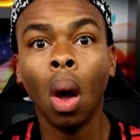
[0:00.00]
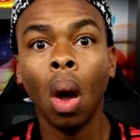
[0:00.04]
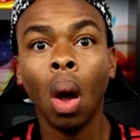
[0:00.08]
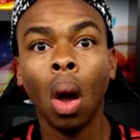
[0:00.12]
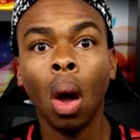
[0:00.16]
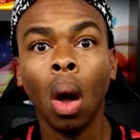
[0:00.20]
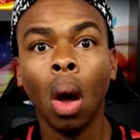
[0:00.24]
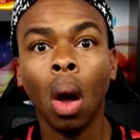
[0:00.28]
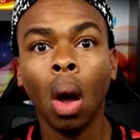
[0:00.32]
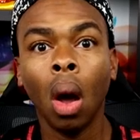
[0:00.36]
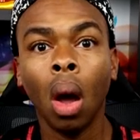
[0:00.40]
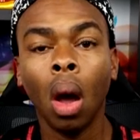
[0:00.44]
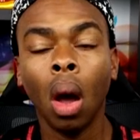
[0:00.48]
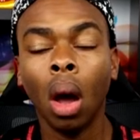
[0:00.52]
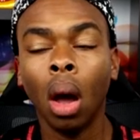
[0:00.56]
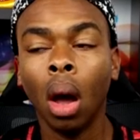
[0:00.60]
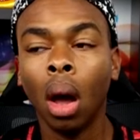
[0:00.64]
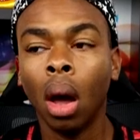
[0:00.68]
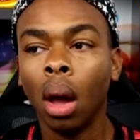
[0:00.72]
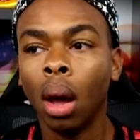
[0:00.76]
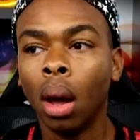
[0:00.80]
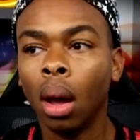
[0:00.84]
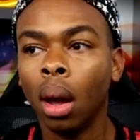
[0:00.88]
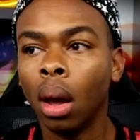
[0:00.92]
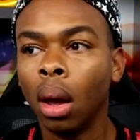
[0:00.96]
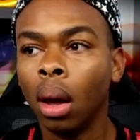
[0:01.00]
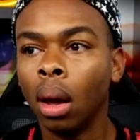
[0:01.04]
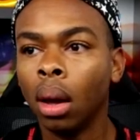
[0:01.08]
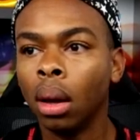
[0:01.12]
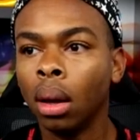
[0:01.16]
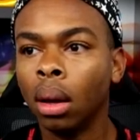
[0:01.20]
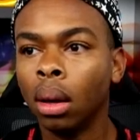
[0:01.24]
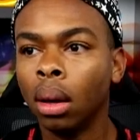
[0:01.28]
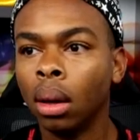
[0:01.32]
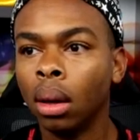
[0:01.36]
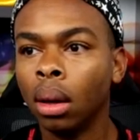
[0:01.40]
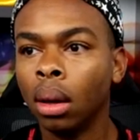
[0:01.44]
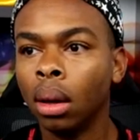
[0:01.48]

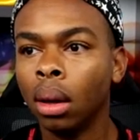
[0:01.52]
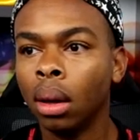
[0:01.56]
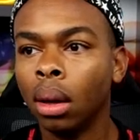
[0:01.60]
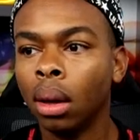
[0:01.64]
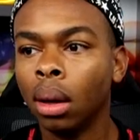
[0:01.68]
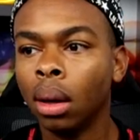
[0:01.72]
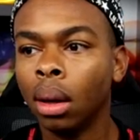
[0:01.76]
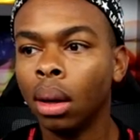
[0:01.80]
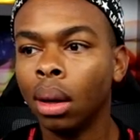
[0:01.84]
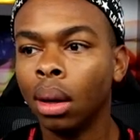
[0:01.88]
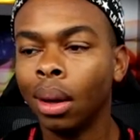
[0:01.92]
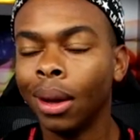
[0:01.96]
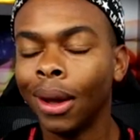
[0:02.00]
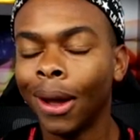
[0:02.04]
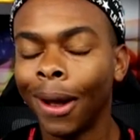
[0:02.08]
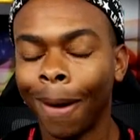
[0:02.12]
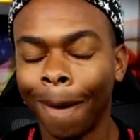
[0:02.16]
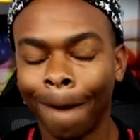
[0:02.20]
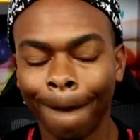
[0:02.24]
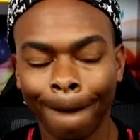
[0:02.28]
This person isn't speaking.